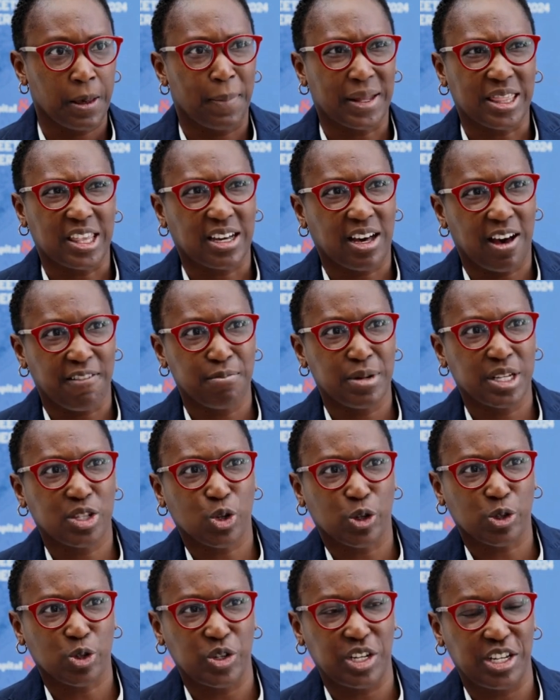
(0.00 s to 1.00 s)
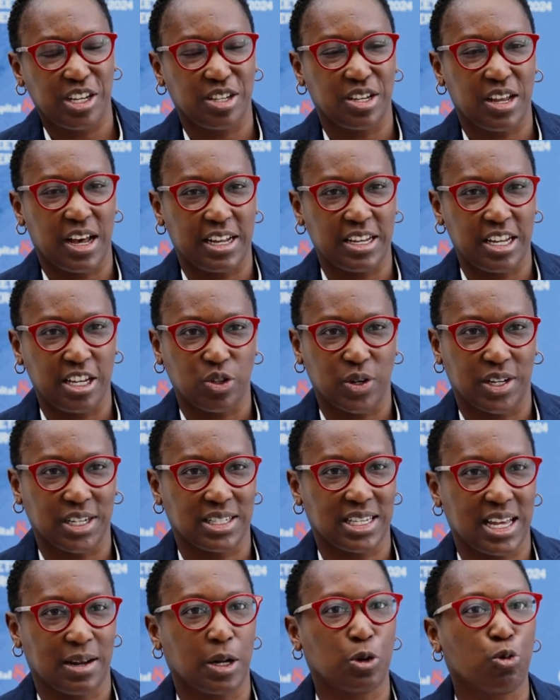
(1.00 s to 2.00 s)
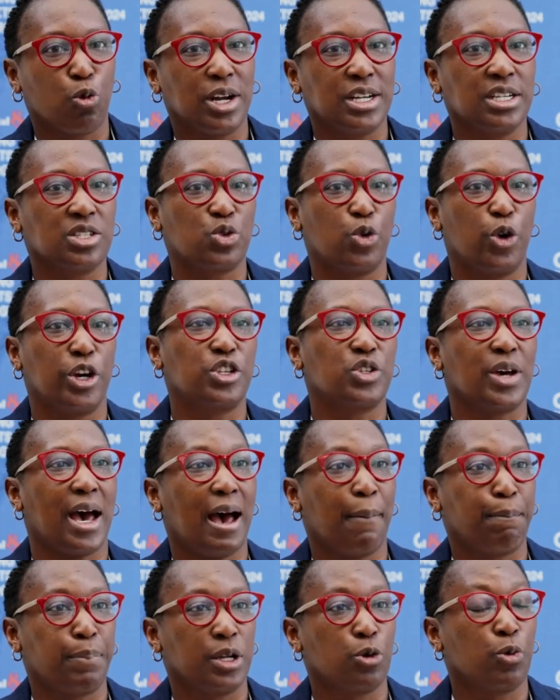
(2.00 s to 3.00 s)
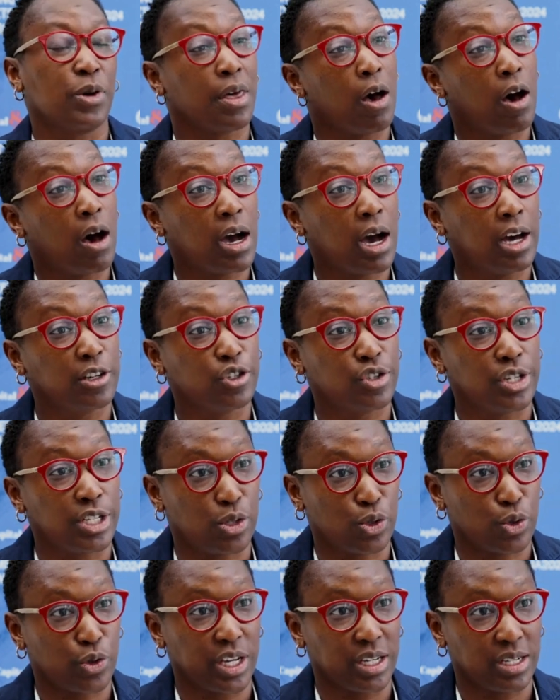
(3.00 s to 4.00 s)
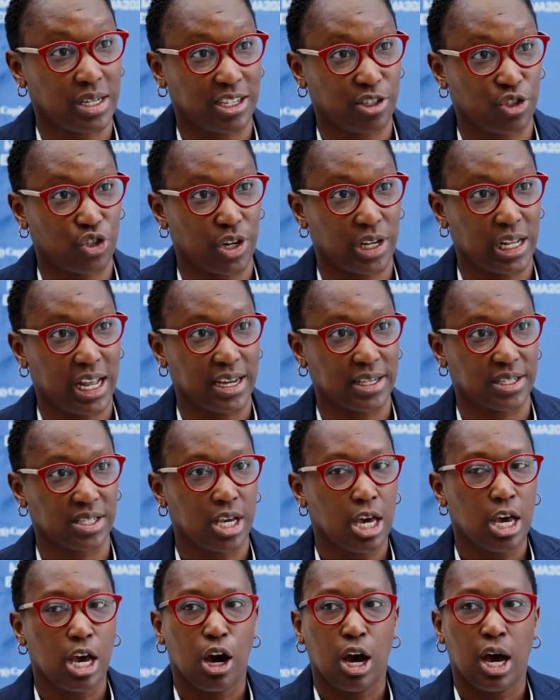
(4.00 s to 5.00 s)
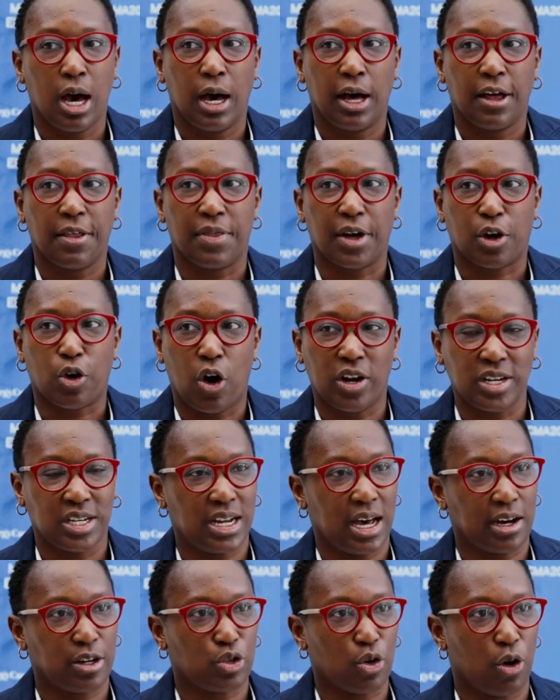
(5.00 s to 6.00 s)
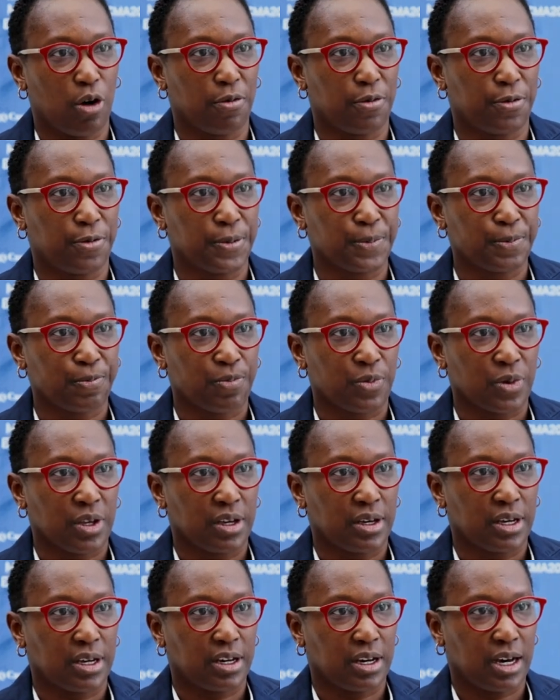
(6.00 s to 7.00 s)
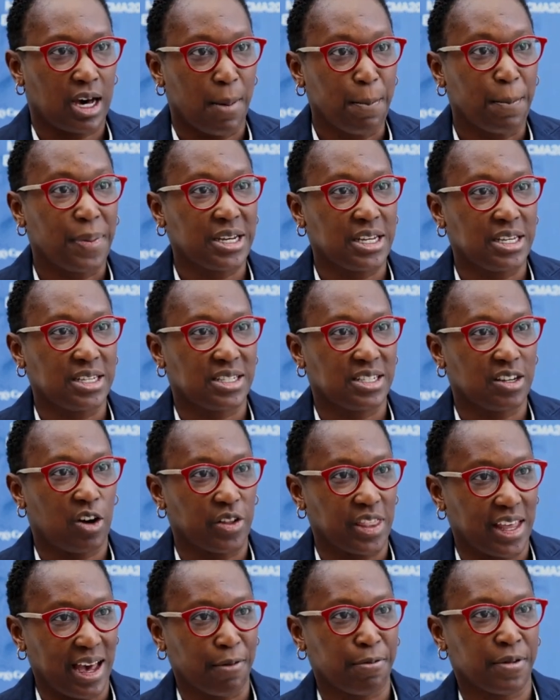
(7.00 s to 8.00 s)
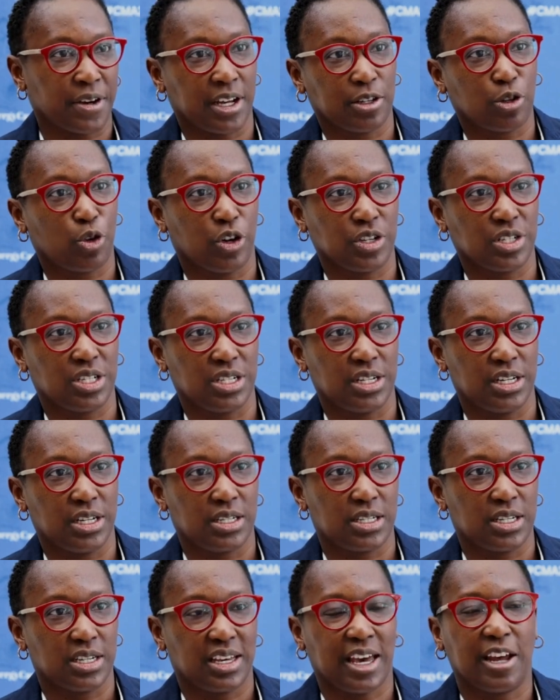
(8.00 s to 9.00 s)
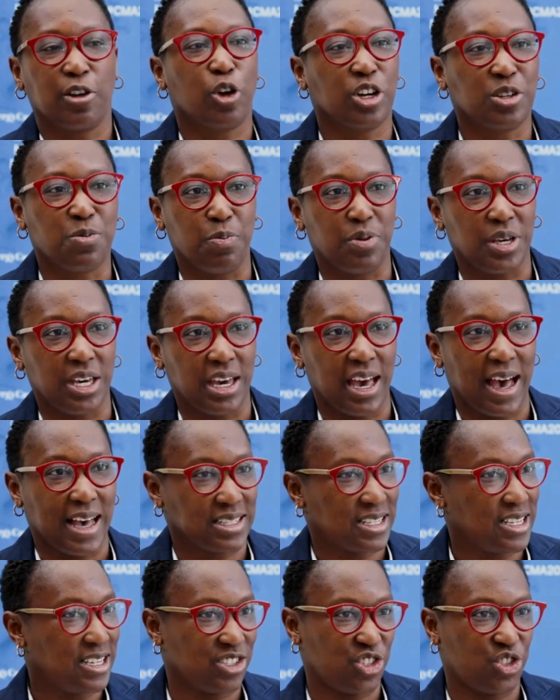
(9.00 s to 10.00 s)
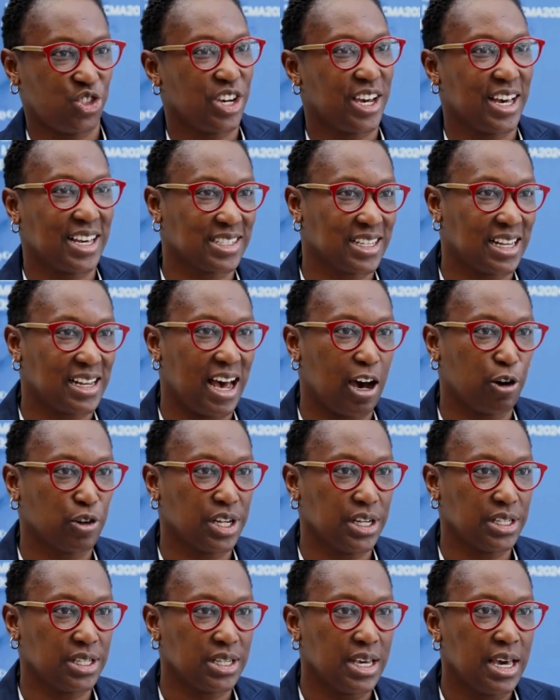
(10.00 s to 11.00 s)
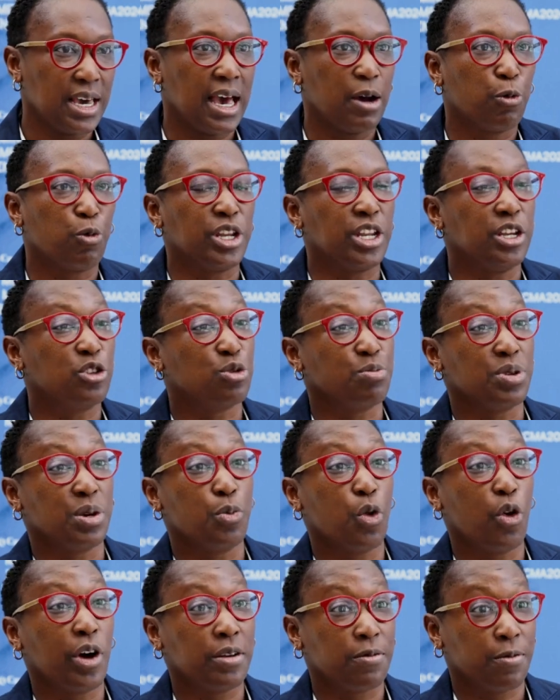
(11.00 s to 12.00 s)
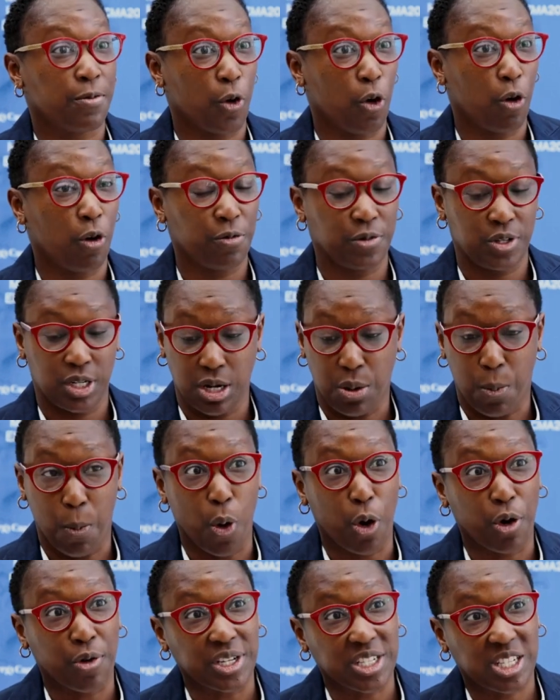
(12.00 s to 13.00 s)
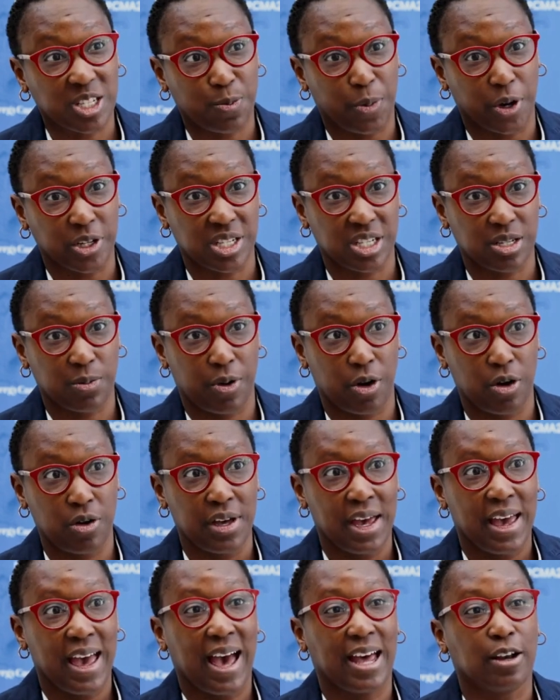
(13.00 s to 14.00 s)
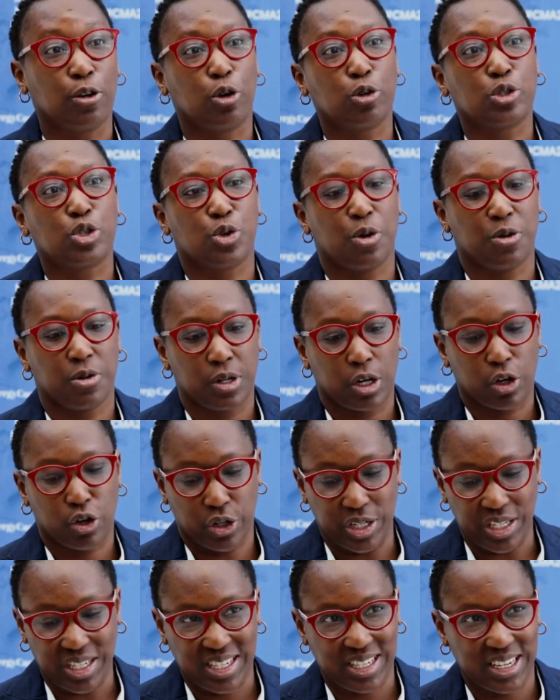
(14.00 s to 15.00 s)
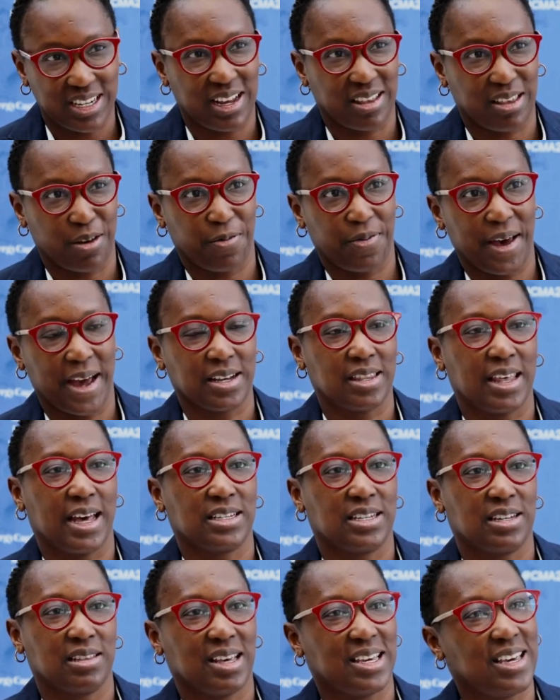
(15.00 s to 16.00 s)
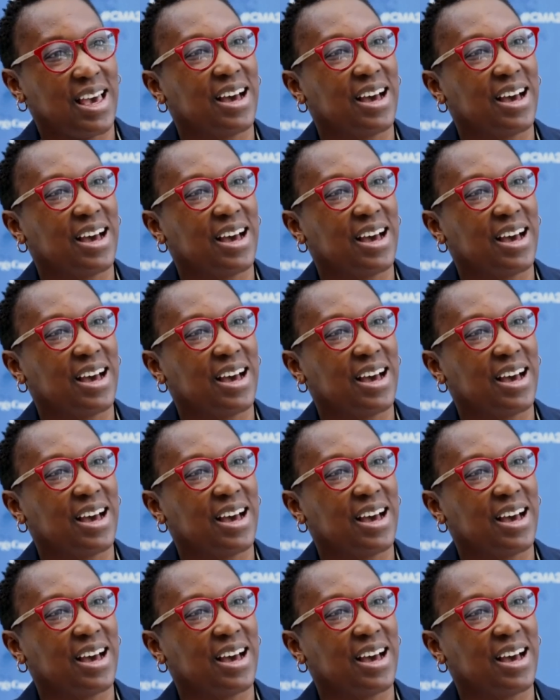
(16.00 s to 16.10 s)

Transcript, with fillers: But the governments also need, uh, need to understand what is going to happen with our countries to industrialize. The conduct of companies on the African continent cannot be as history has allowed it. We need to be more involved, more responsible, and also consider the fact that the